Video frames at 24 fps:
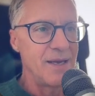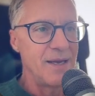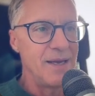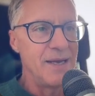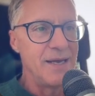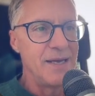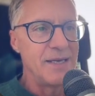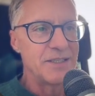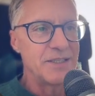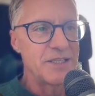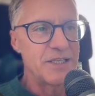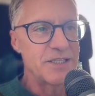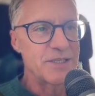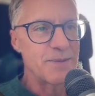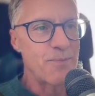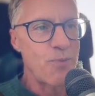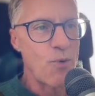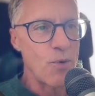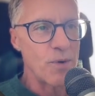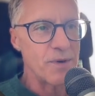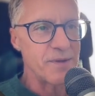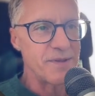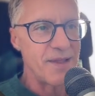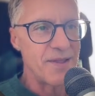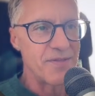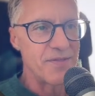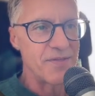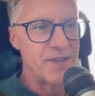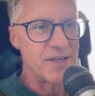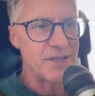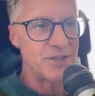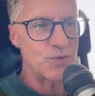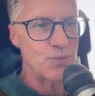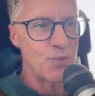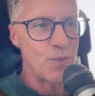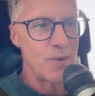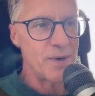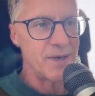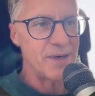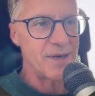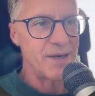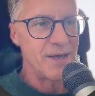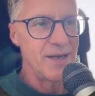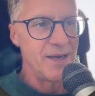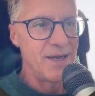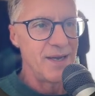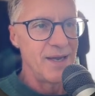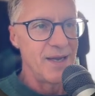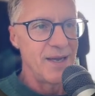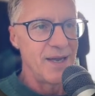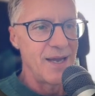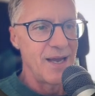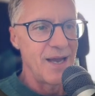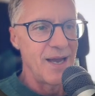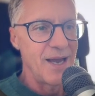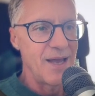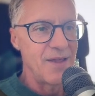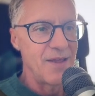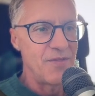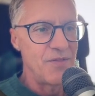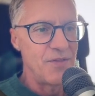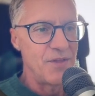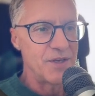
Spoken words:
See, it's important that this one and